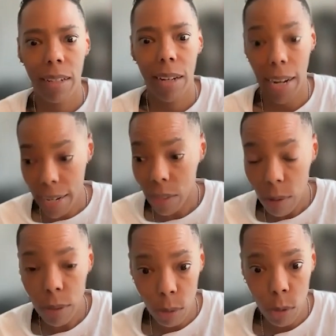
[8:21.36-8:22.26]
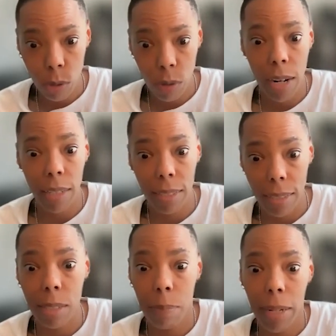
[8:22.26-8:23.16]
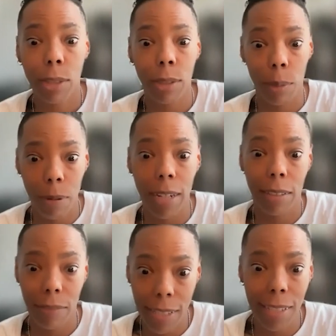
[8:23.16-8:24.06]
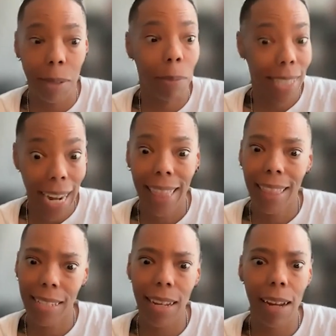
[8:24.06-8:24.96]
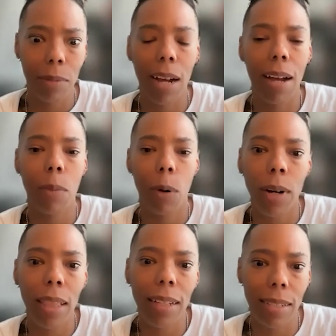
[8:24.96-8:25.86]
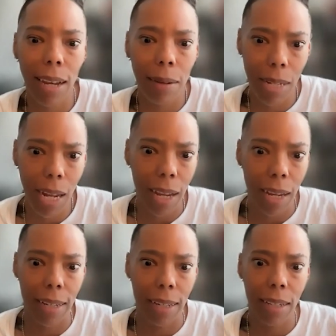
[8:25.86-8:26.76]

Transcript: and also trying to dismantle oppressive systems at the same time on the same day.